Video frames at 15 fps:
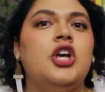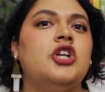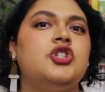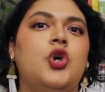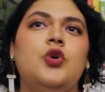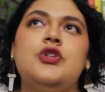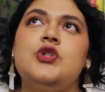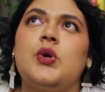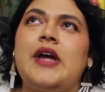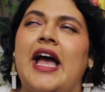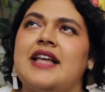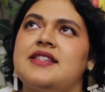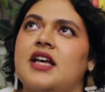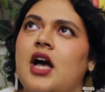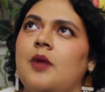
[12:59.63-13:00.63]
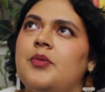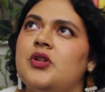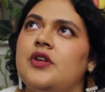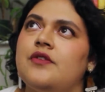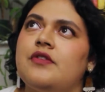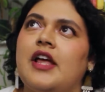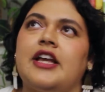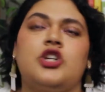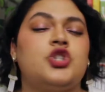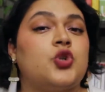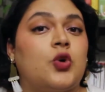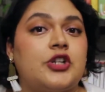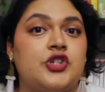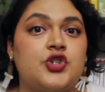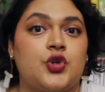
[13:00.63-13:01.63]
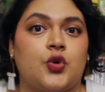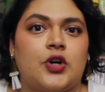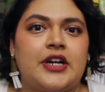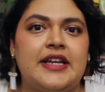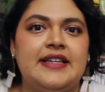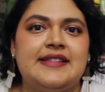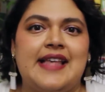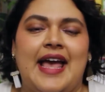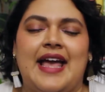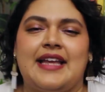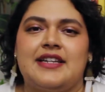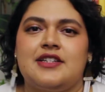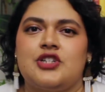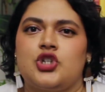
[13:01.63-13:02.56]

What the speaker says: Tolstoy has a couple of like short stories and